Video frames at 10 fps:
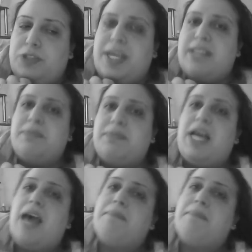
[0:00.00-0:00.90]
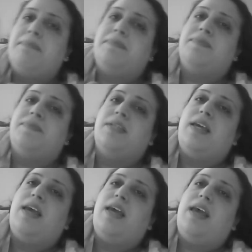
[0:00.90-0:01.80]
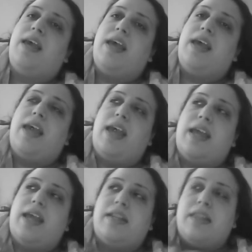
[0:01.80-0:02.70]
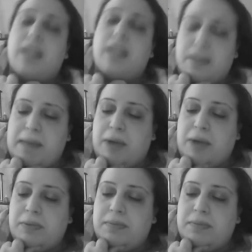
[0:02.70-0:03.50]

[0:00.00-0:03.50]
take some time and think about